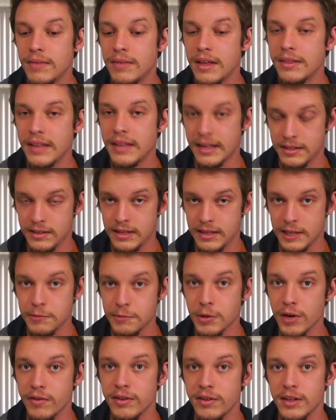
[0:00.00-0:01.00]
then that's
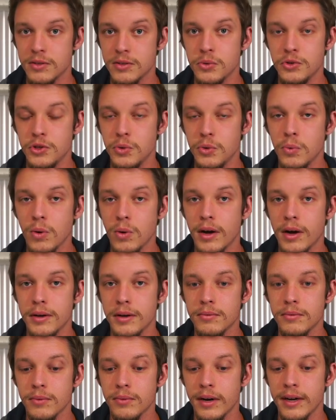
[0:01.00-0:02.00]
that's perfect. That's what you
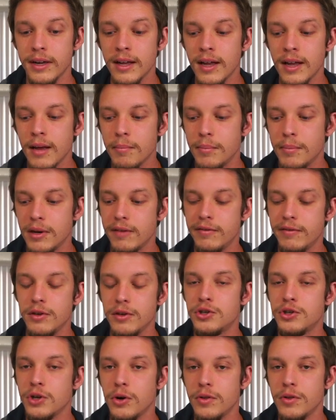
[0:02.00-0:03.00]
want, right? But
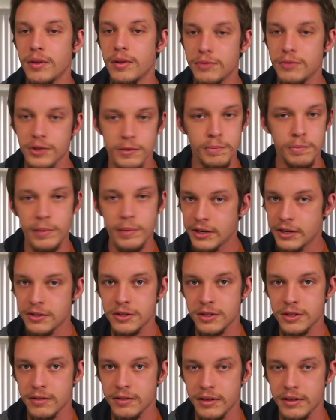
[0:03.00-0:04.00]
if you show them just
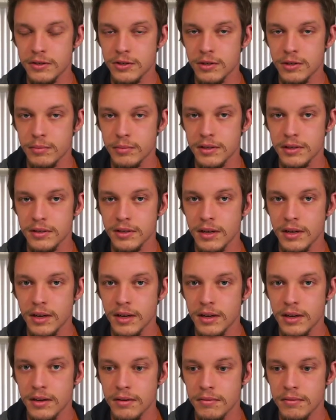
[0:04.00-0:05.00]
pictures of instruments,
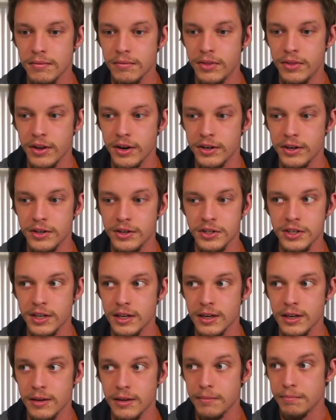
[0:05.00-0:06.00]
they're
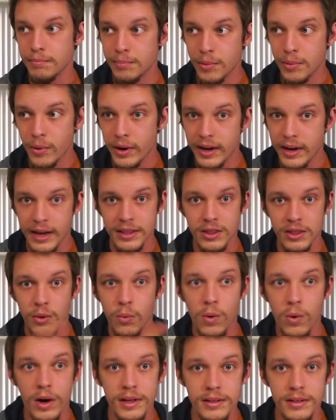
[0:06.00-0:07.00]
just gonna point at
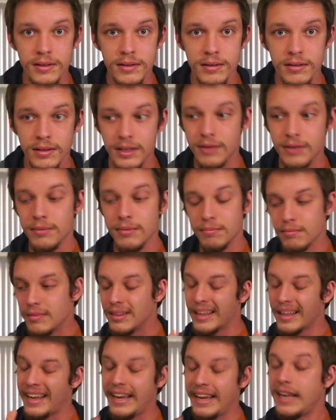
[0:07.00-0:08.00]
the one, you
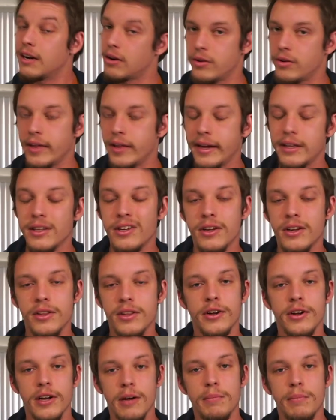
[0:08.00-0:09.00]
know, in all
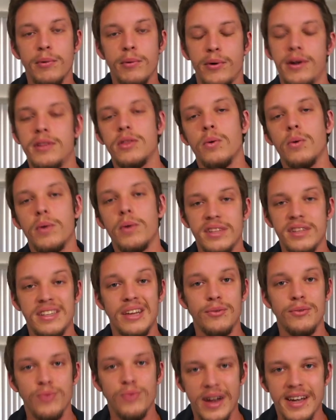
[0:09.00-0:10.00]
likelihood, they're gonna point at the one
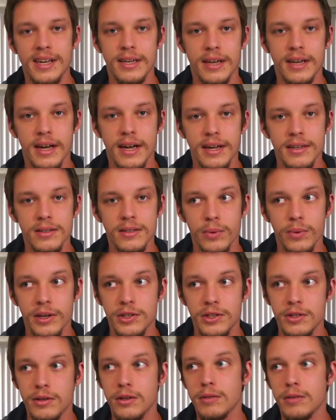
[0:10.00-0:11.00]
that they recognize,
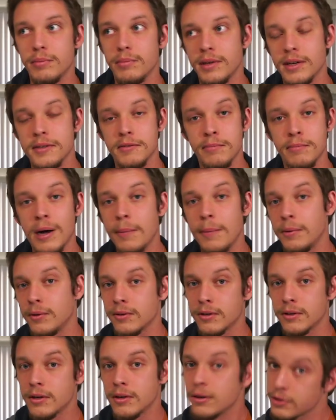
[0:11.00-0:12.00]
which you know, because of
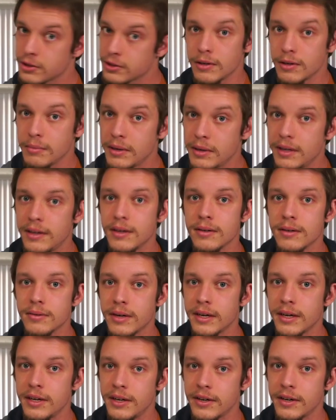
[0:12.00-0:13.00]
popular culture and media,
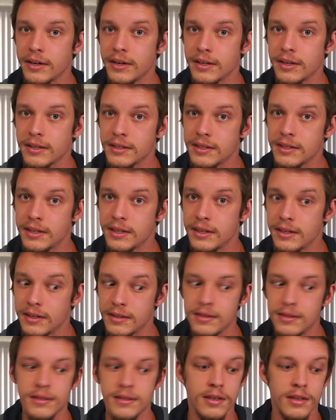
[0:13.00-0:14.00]
right, you're gonna
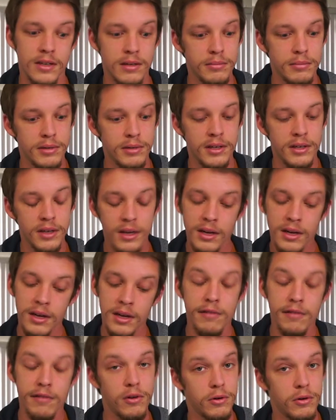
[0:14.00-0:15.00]
see is gonna be
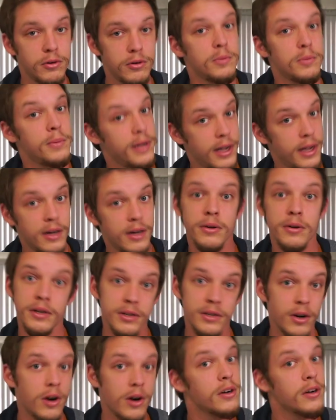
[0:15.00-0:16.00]
vocals, piano,
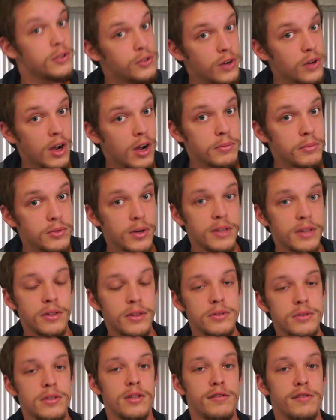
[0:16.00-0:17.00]
guitar, or drums,
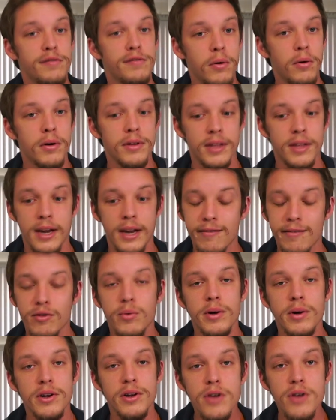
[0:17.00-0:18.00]
right? Those are the four that
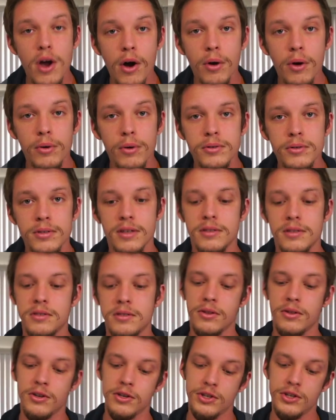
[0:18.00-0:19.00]
everyone knows,
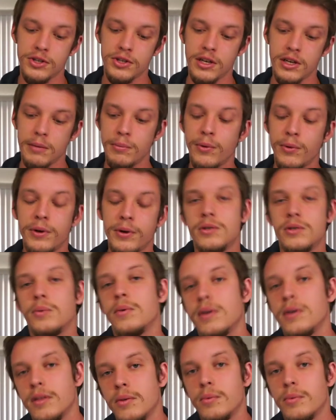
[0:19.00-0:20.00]
and so they're just going to point
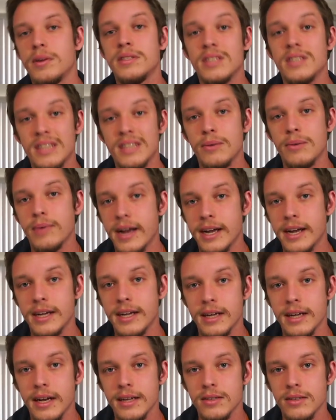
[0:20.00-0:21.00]
to one of the ones that they
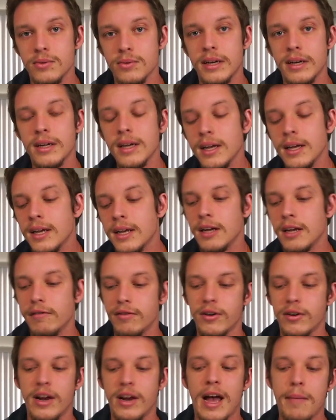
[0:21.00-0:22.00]
recognize, right?
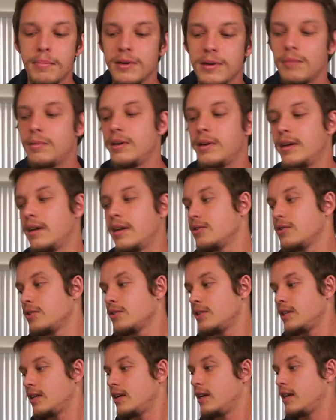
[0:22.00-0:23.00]
If they happen to be
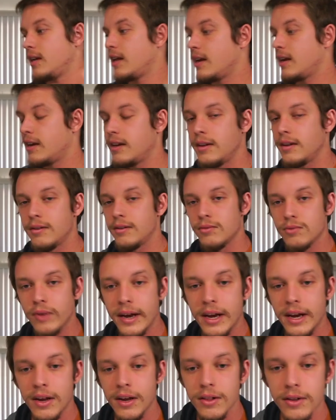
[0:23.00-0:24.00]
interested in any
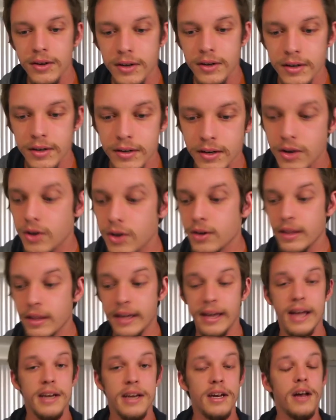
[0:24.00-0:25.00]
regular or
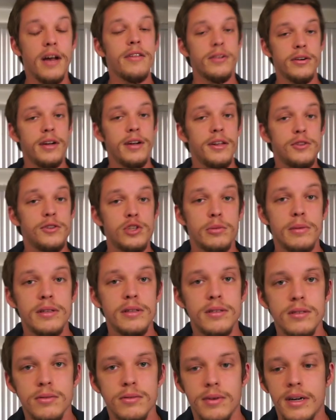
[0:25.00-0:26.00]
like any other
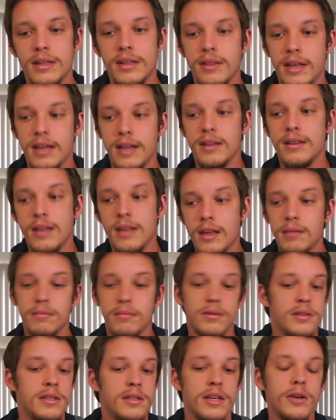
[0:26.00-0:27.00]
instruments, right, then
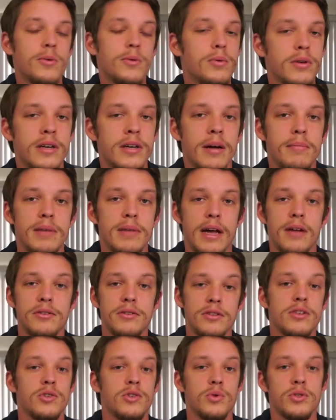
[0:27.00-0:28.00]
it still will come
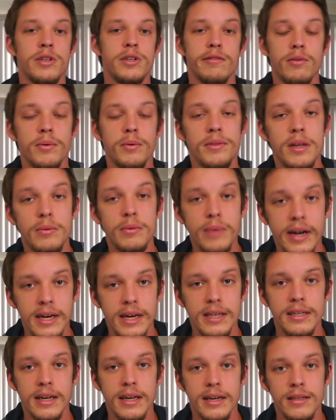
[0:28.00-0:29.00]
down to just whichever one they
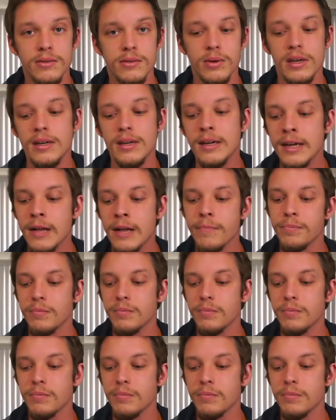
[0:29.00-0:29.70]
recognize, right?